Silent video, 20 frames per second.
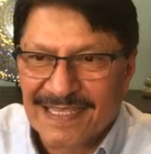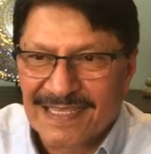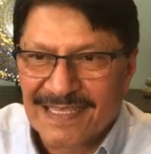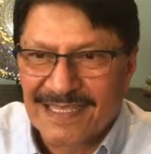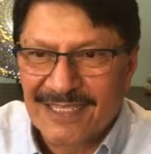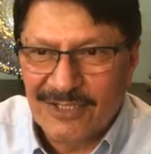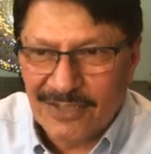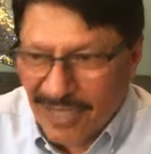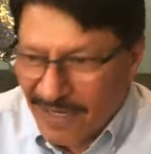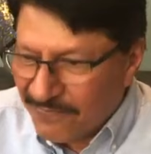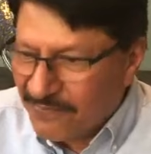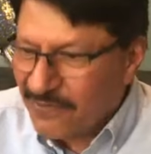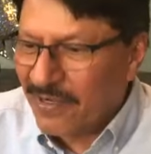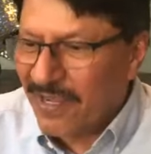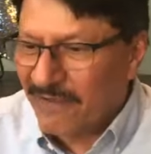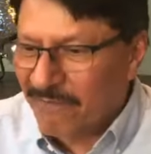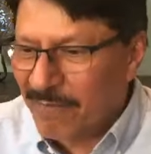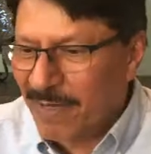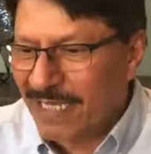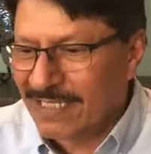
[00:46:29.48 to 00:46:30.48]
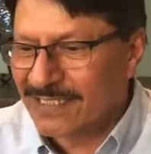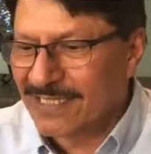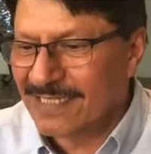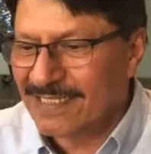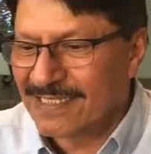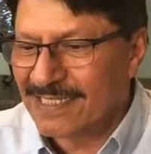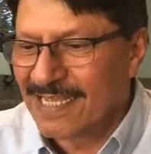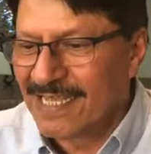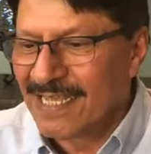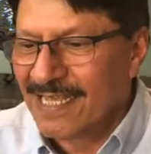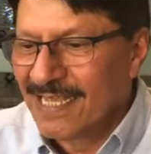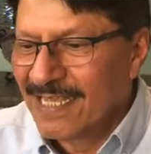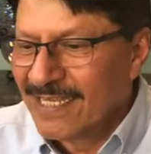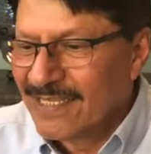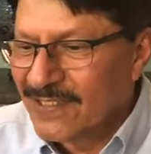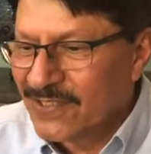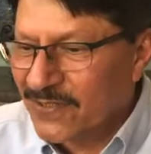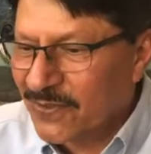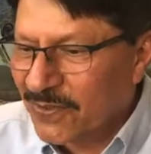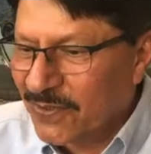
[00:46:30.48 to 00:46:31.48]
You have to have patience.
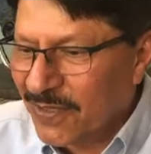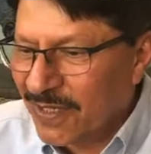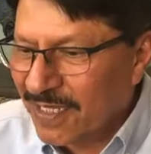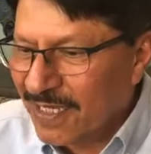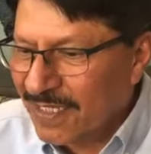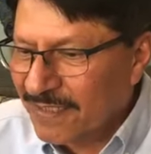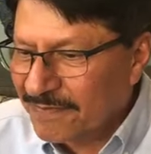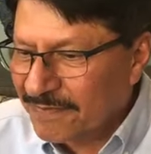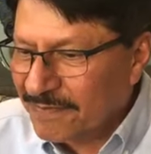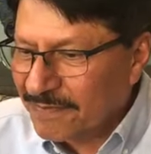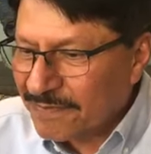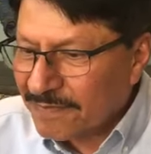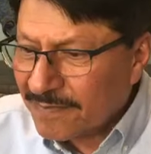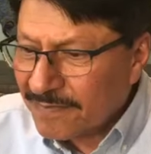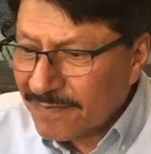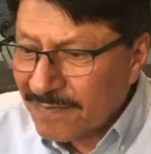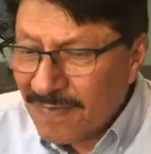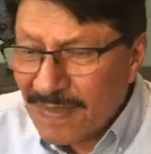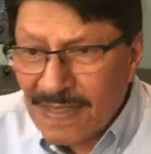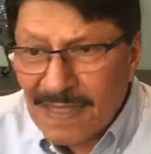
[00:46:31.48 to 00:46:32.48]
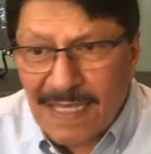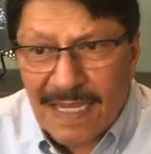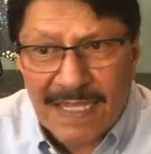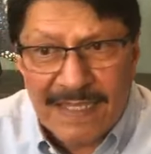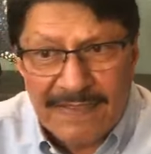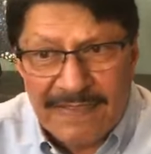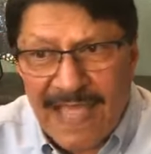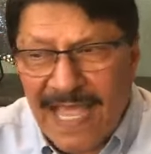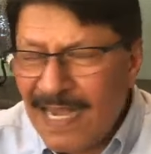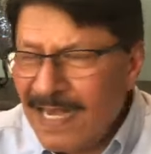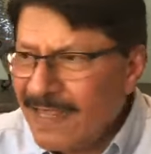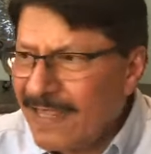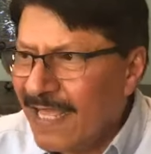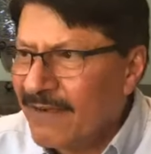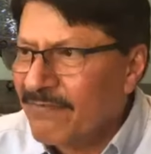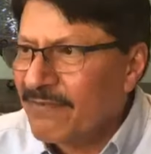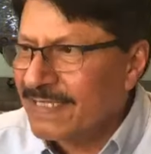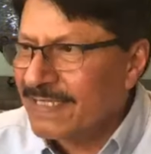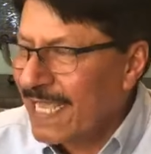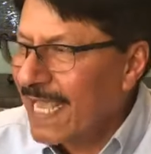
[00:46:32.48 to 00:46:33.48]
So then there
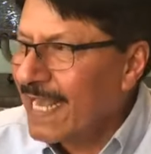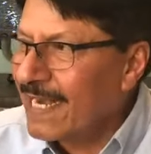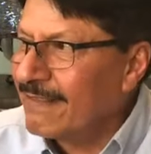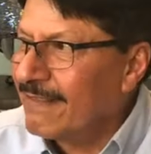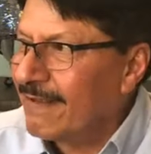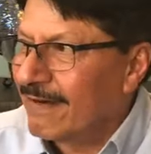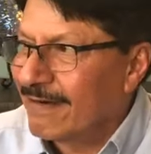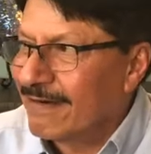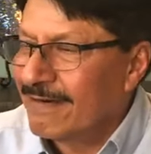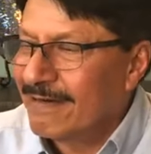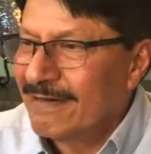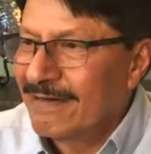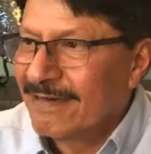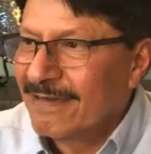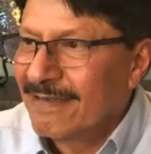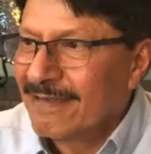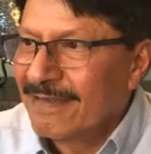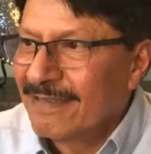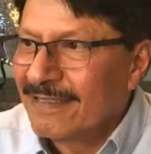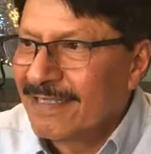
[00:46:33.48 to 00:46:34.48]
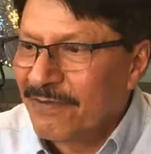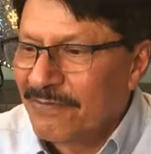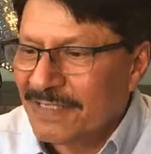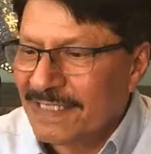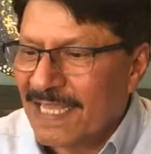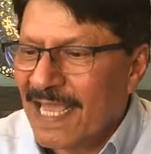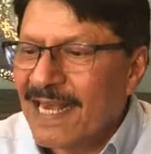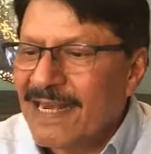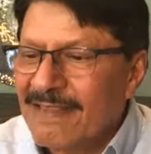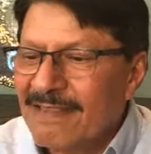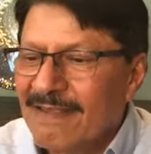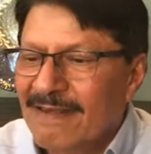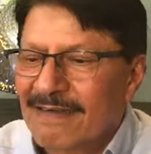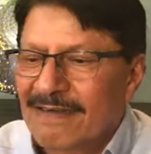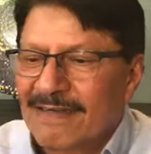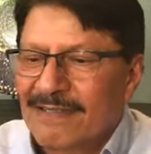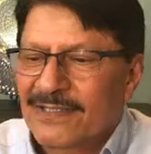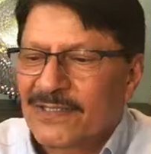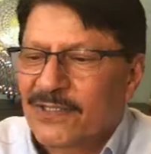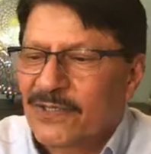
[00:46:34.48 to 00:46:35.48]
was another
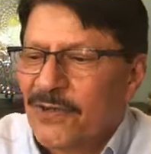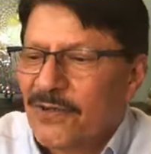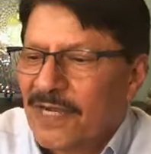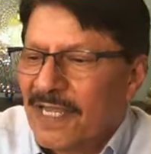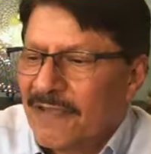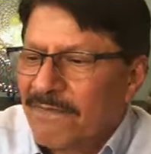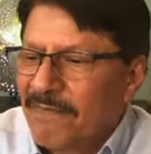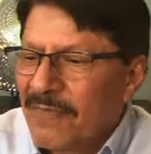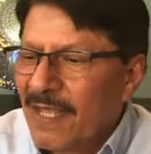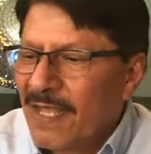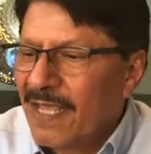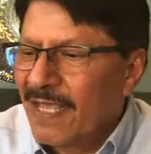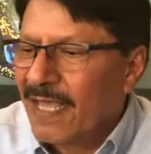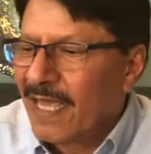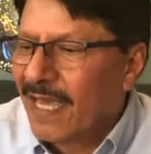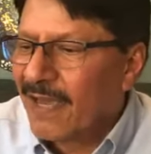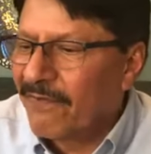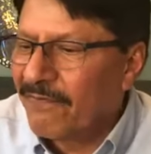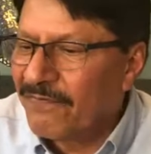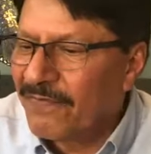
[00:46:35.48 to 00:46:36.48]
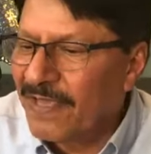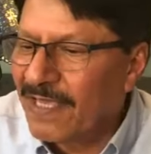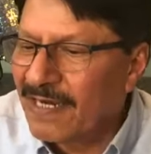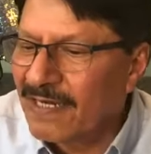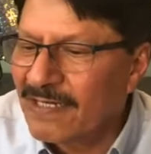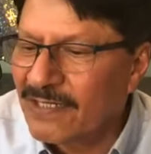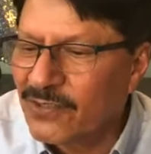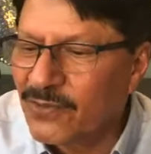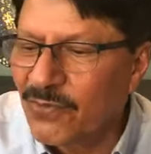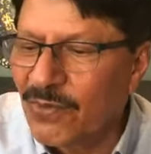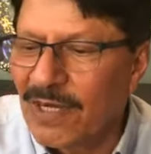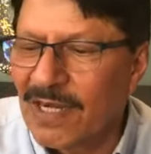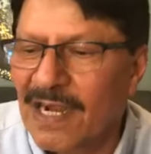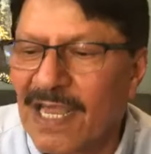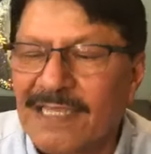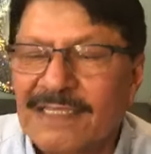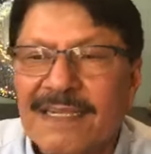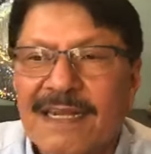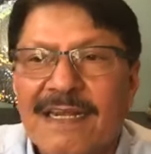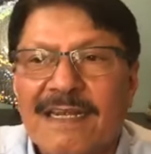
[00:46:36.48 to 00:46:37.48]
story where Rasulullah,
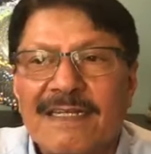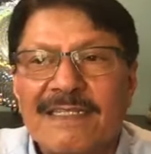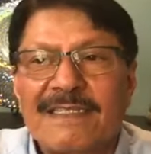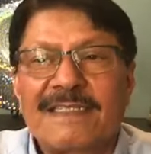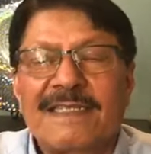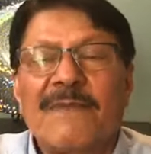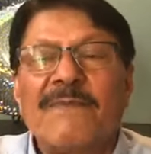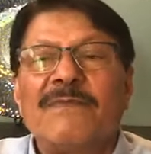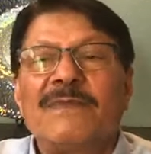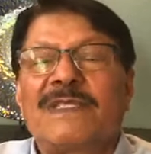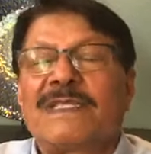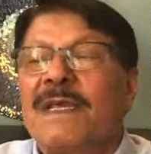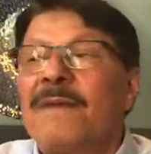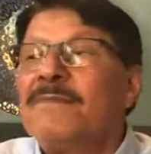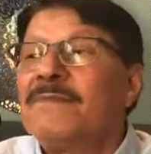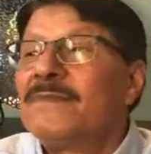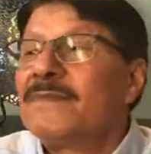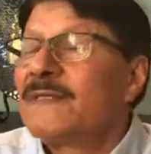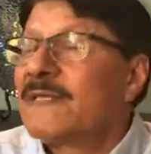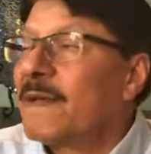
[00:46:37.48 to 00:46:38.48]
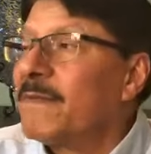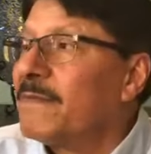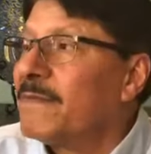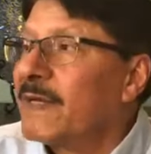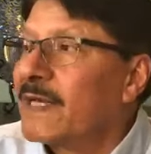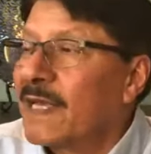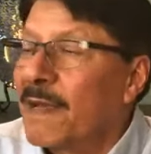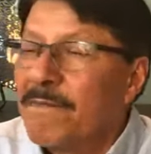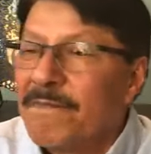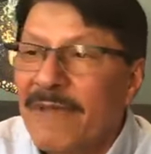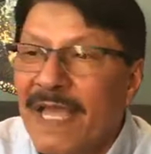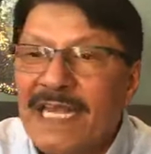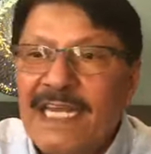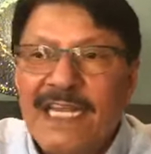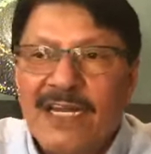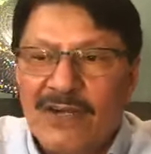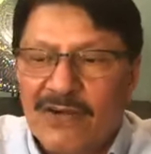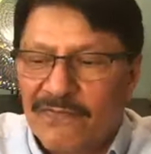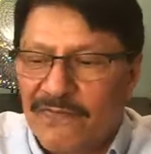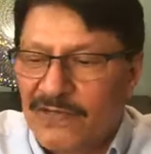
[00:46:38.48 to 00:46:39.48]
some
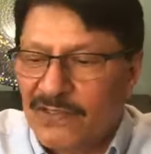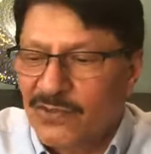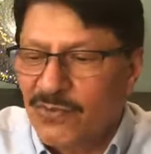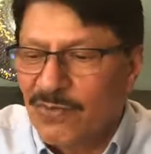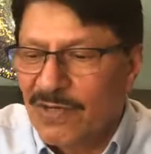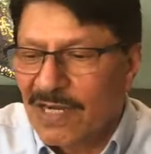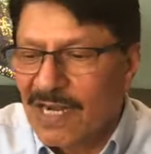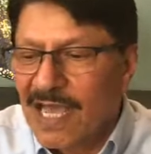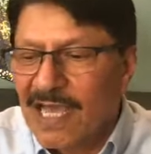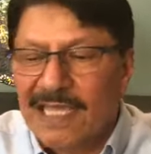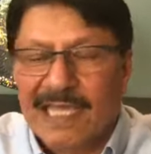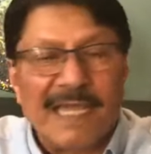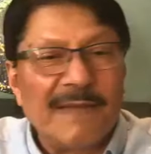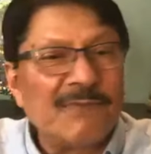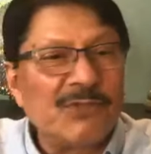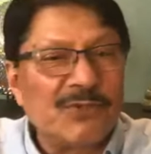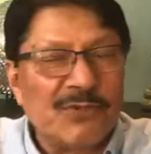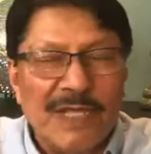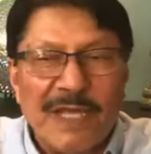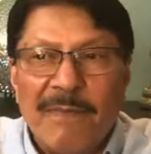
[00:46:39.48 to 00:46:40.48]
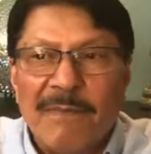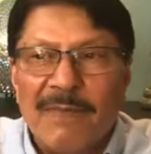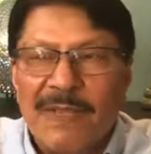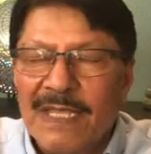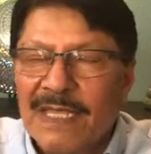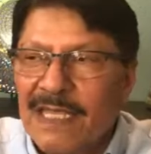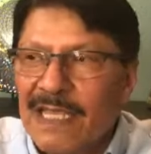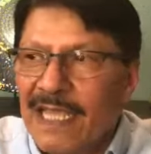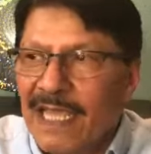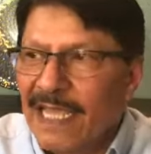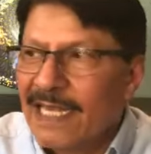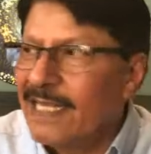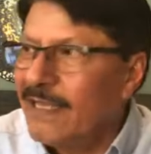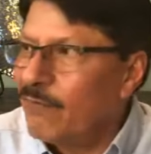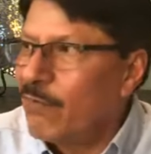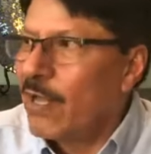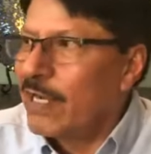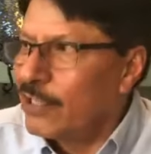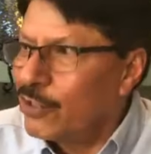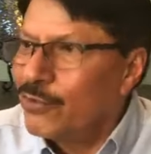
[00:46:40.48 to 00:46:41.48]
companion of Rasulullah came to him, and he
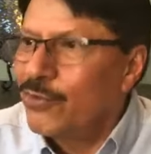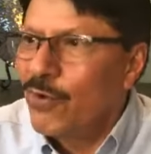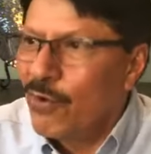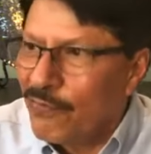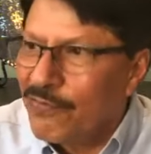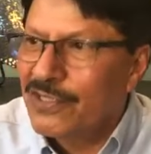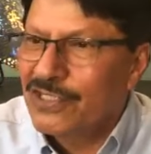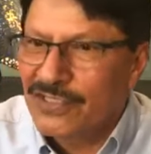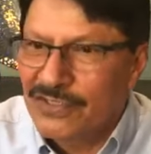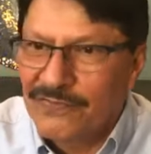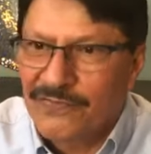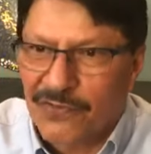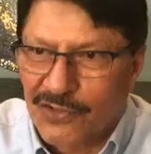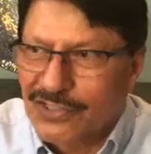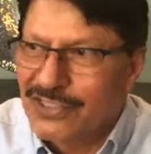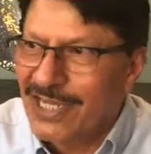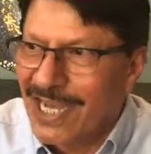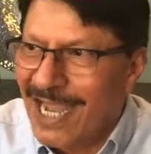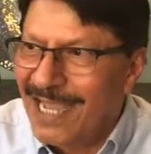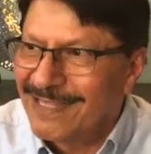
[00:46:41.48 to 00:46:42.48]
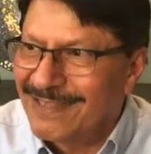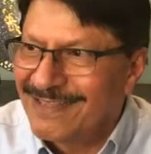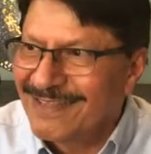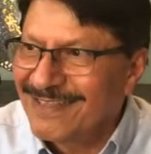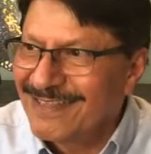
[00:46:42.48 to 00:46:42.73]
wanted to go for jihad.